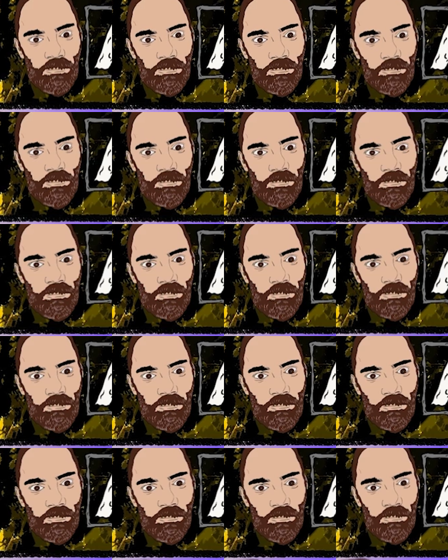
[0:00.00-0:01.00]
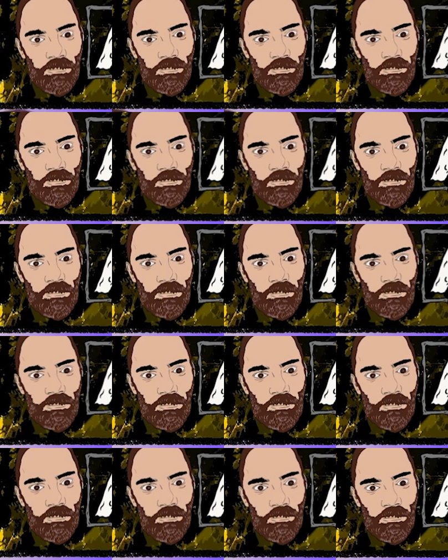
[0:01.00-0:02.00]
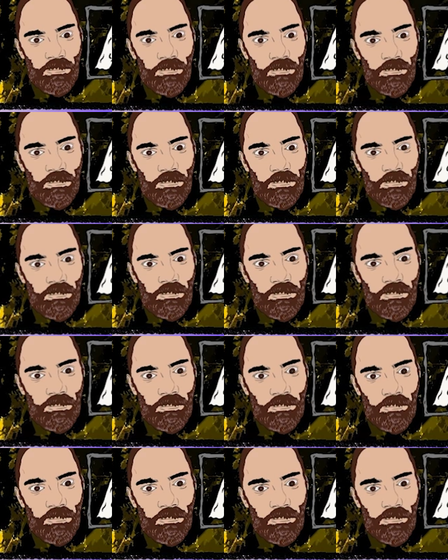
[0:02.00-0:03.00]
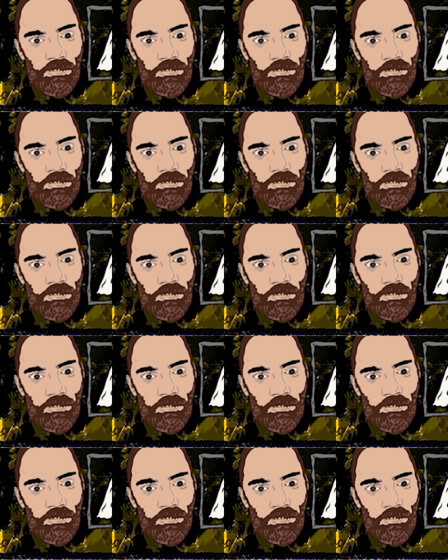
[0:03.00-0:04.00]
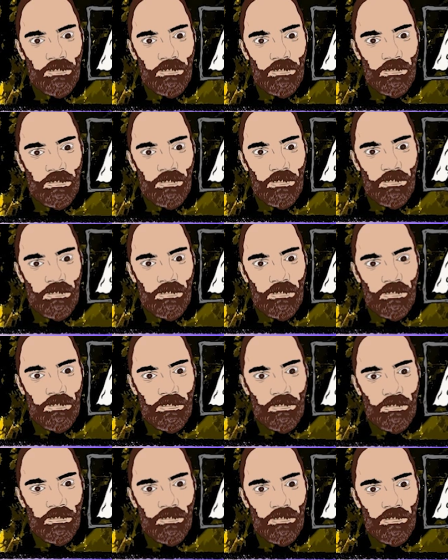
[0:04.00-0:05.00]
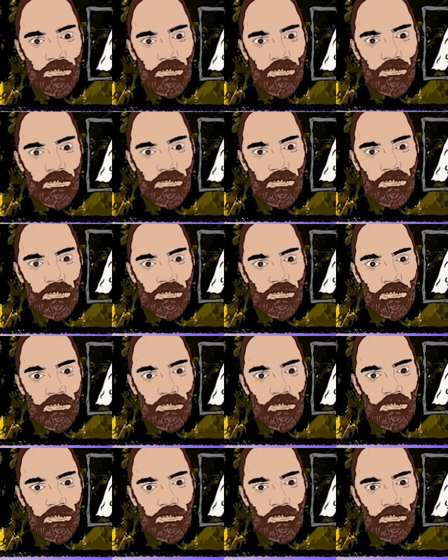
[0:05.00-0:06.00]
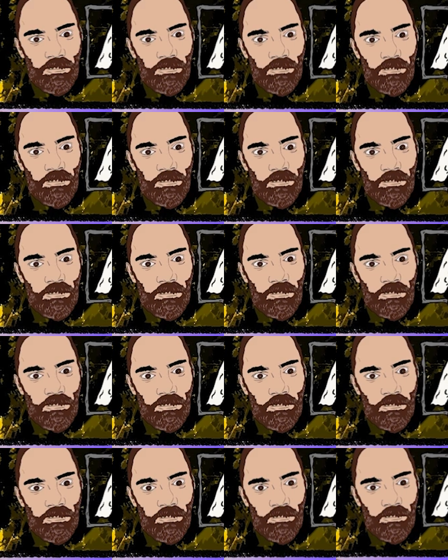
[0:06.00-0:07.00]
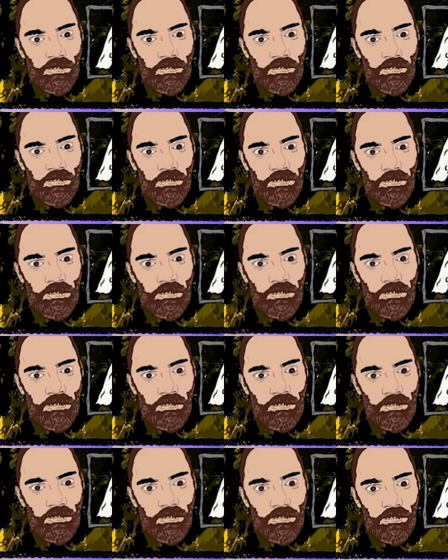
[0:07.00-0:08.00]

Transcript: No words are spoken by the person on screen.